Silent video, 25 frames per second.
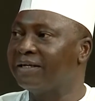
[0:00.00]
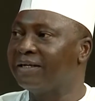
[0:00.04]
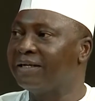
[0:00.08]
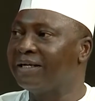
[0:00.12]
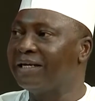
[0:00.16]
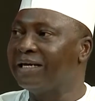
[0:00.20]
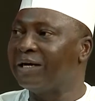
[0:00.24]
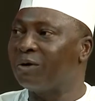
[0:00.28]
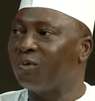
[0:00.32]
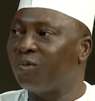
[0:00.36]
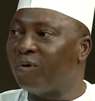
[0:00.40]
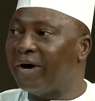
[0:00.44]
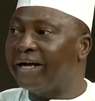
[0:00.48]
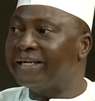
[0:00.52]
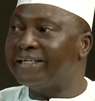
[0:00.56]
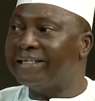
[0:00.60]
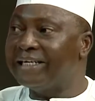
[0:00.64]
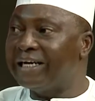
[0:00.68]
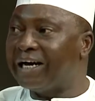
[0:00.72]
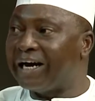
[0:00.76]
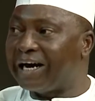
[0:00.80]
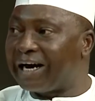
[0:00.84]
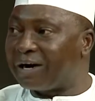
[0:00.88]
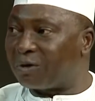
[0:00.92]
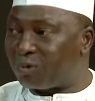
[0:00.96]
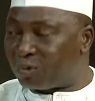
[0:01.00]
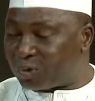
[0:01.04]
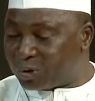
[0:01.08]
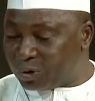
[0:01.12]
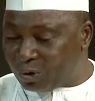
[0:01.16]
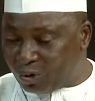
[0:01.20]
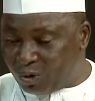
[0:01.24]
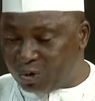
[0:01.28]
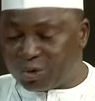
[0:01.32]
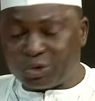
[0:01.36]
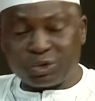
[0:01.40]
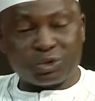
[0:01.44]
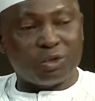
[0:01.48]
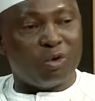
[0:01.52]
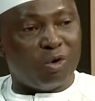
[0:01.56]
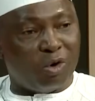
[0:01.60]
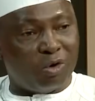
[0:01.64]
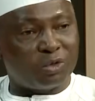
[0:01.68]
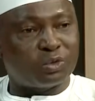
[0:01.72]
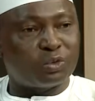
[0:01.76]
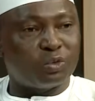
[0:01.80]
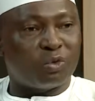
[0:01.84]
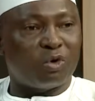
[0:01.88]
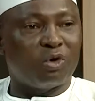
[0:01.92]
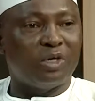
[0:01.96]
What they
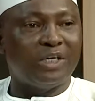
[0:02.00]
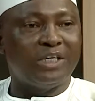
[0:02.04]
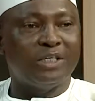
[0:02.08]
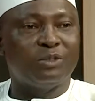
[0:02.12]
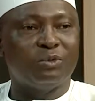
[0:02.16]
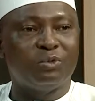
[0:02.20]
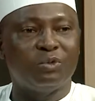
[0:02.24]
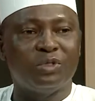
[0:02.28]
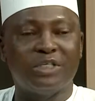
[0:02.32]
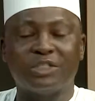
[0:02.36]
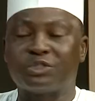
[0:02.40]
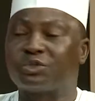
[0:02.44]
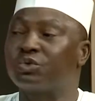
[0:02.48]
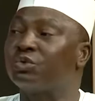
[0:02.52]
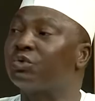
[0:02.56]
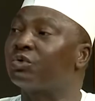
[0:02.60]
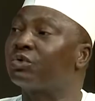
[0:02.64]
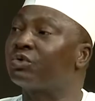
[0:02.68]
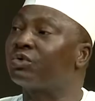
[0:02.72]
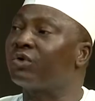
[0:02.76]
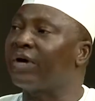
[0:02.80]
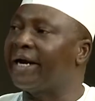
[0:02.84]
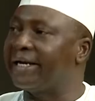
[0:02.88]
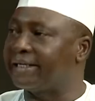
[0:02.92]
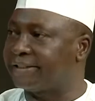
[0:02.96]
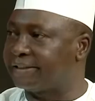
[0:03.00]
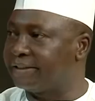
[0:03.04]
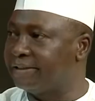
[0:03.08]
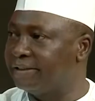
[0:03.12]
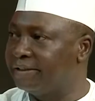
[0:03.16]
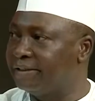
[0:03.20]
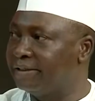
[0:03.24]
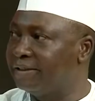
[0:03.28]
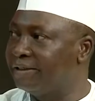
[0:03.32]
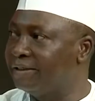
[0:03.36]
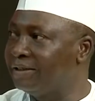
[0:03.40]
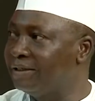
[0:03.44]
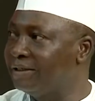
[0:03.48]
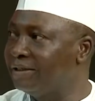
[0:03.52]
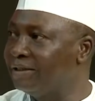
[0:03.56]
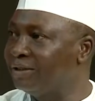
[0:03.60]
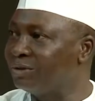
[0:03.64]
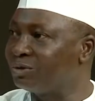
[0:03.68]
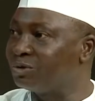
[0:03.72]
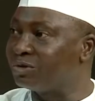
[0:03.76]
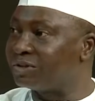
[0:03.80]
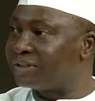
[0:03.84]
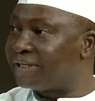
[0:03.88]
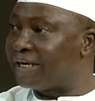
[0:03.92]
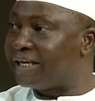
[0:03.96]
ought to only do is to write
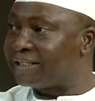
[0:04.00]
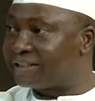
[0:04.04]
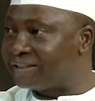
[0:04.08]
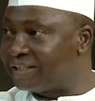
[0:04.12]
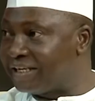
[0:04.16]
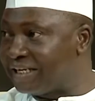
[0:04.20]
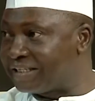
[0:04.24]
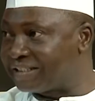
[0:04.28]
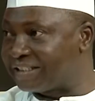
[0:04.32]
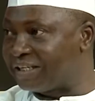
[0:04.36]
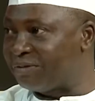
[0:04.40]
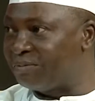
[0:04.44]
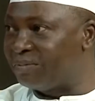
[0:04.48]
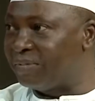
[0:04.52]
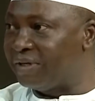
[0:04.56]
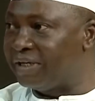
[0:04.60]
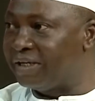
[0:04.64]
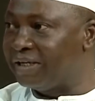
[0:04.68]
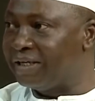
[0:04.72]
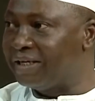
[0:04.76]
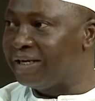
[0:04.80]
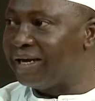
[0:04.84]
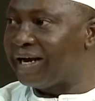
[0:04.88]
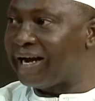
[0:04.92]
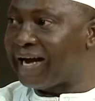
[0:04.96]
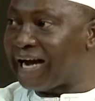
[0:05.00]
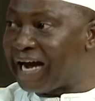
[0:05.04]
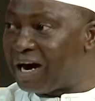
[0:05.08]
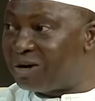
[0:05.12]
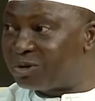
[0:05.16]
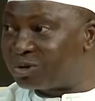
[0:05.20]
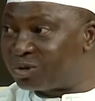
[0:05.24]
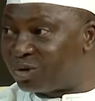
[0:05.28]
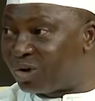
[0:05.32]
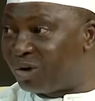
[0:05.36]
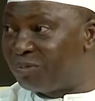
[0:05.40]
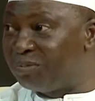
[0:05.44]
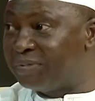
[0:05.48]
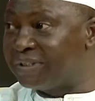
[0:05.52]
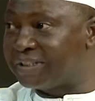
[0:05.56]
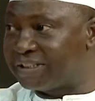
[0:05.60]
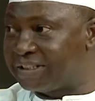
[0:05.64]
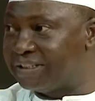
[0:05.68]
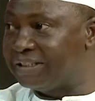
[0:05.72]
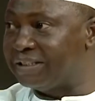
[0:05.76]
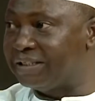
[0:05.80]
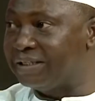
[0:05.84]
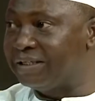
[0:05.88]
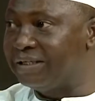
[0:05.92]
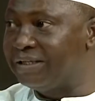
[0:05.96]
to the National Assembly, House
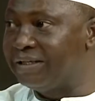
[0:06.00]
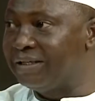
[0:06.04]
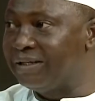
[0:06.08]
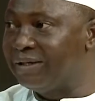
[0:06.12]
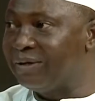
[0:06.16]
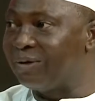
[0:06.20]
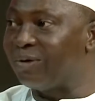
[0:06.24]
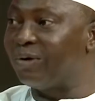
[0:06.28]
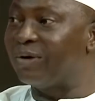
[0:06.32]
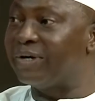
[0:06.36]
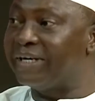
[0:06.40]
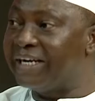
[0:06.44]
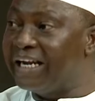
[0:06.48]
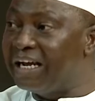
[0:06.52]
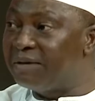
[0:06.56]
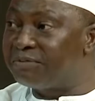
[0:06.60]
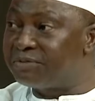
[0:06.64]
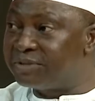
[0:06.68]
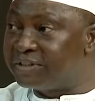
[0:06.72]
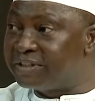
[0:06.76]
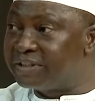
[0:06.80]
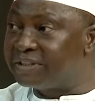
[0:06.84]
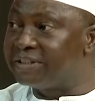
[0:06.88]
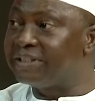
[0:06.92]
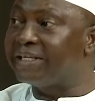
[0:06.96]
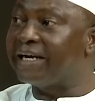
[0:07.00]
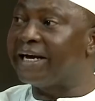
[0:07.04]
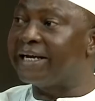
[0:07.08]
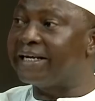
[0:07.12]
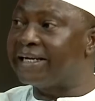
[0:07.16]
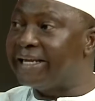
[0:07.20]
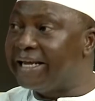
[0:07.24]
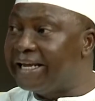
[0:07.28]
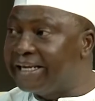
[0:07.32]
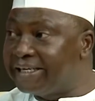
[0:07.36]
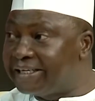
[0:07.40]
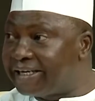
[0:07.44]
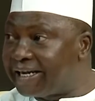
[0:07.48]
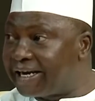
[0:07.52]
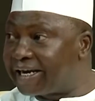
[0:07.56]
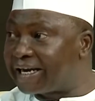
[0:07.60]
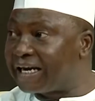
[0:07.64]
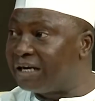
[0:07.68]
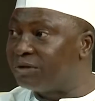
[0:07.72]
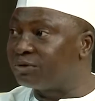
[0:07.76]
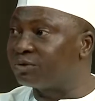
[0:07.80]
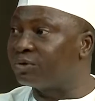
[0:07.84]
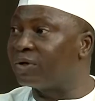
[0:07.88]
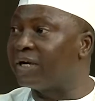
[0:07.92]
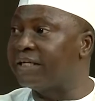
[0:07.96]
Committee on FCT and Area
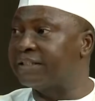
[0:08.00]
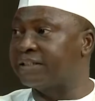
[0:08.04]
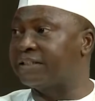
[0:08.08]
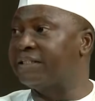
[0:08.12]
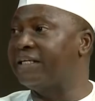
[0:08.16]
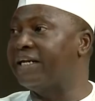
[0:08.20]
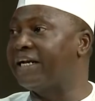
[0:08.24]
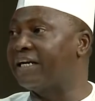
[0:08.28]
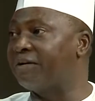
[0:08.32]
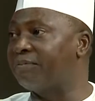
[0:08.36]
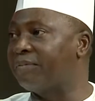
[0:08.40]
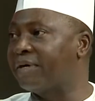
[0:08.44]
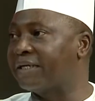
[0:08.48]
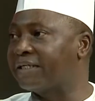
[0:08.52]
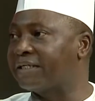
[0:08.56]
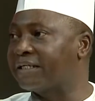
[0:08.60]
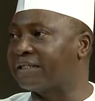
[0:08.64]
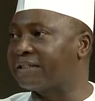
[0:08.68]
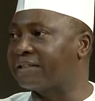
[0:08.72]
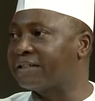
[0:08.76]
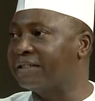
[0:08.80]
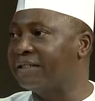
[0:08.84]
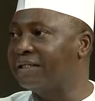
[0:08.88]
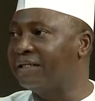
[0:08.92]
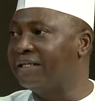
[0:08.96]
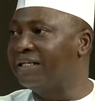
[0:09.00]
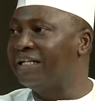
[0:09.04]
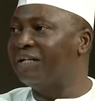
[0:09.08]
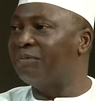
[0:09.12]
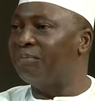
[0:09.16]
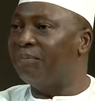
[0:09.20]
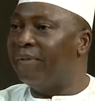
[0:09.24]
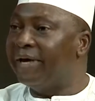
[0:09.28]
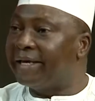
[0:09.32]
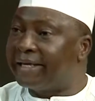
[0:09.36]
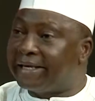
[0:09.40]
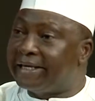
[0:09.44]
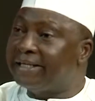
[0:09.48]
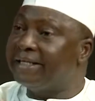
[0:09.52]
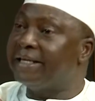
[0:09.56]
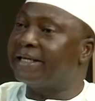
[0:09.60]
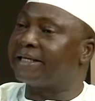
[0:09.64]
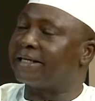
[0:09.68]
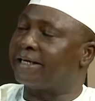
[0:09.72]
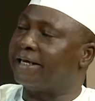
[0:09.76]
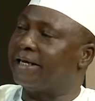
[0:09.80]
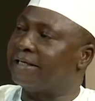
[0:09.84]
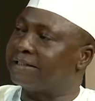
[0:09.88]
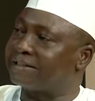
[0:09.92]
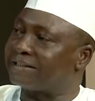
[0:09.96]
Council Ancillary Matters, making a
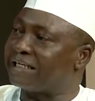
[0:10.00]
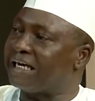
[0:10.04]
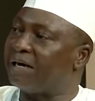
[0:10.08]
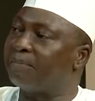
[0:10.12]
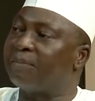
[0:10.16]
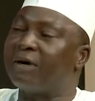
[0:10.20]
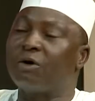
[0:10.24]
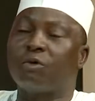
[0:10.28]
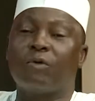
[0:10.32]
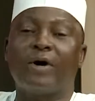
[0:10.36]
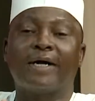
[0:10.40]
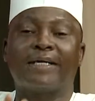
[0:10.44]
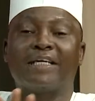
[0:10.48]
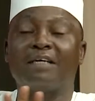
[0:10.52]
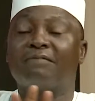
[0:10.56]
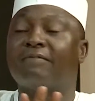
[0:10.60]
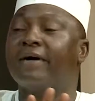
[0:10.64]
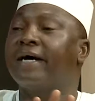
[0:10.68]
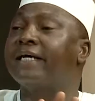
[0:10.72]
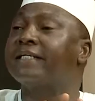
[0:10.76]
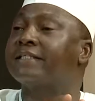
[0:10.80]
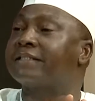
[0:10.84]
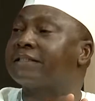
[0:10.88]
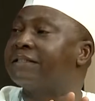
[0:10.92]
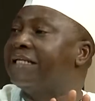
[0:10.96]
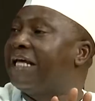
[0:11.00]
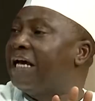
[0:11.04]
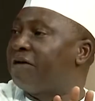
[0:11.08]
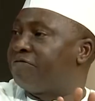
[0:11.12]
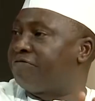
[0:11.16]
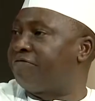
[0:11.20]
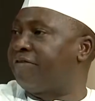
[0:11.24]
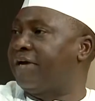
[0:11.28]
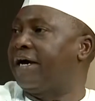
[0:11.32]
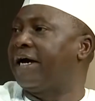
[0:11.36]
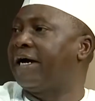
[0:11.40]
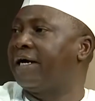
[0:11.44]
case about whatever is their affair.